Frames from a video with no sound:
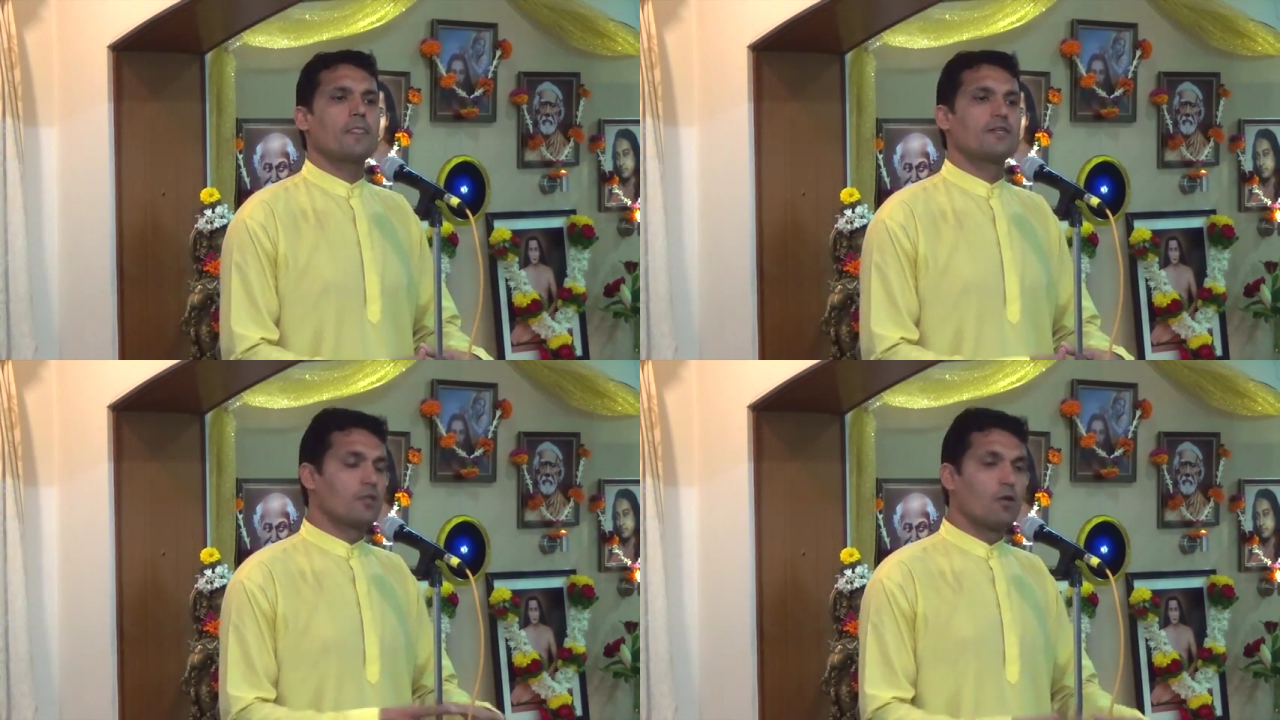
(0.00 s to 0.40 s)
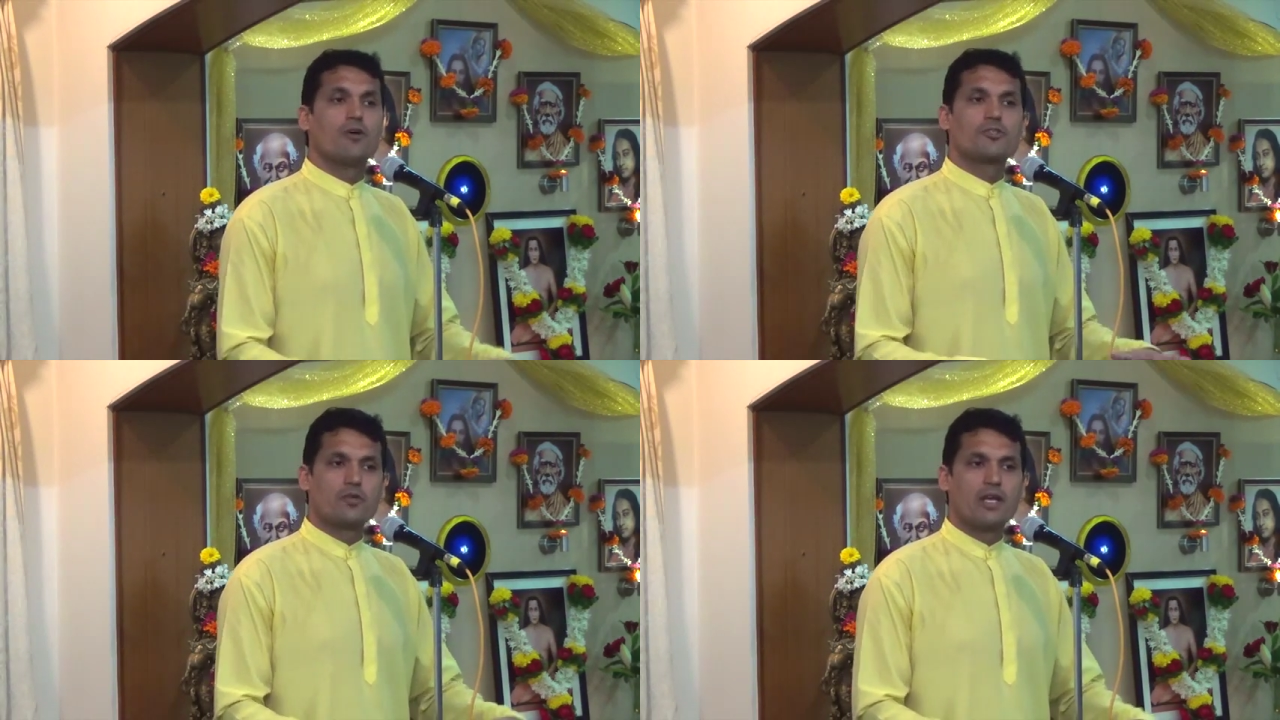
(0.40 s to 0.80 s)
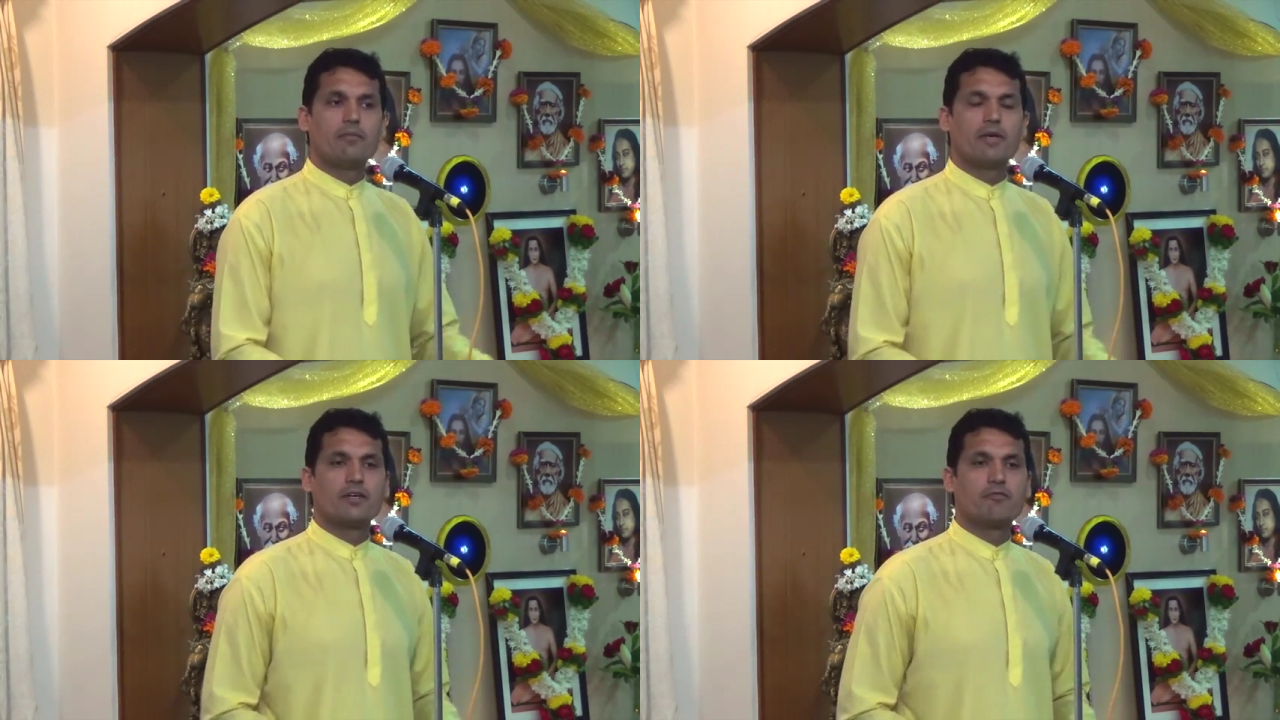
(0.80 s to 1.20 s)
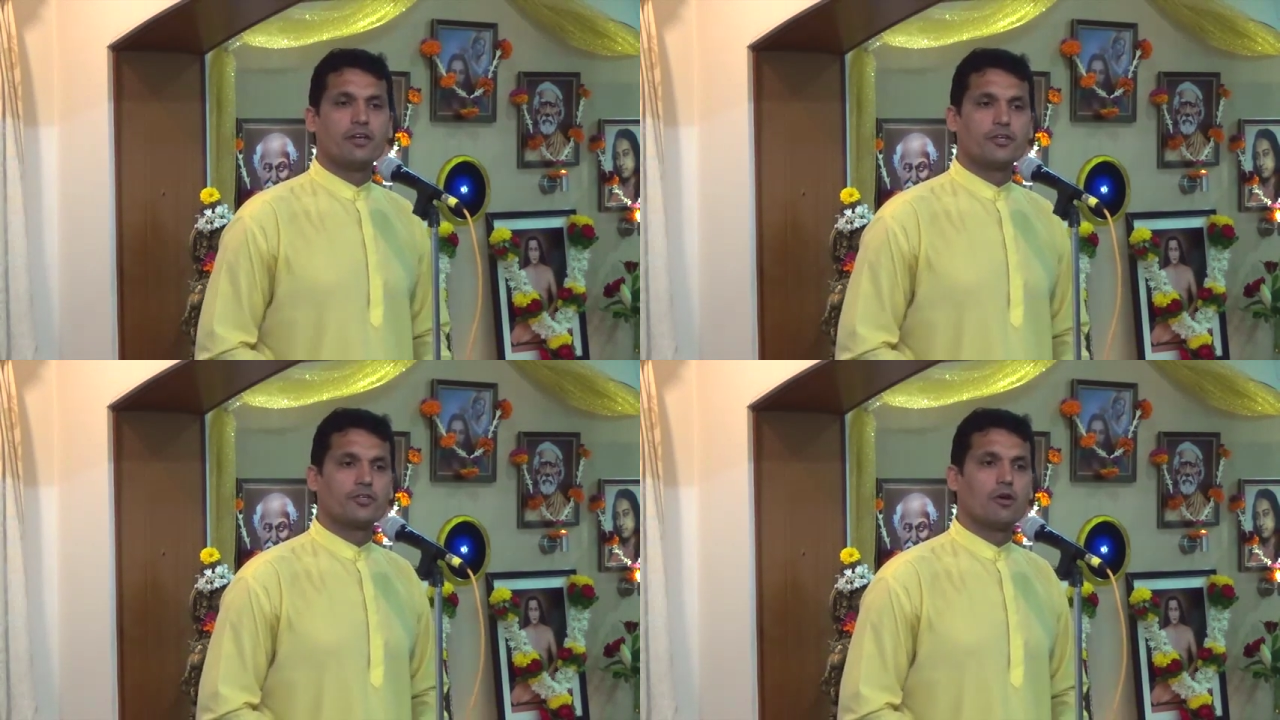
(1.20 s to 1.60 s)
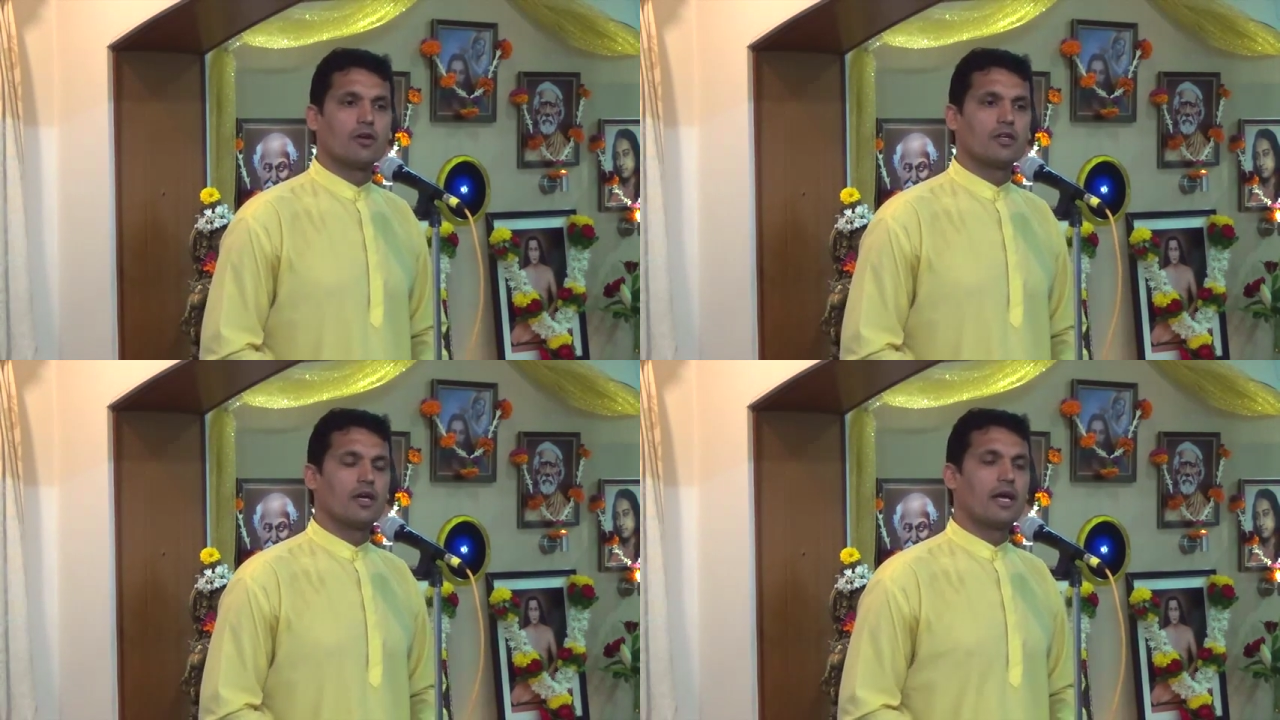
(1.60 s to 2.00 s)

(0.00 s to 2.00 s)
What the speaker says: it's a long story, I'll make it very short.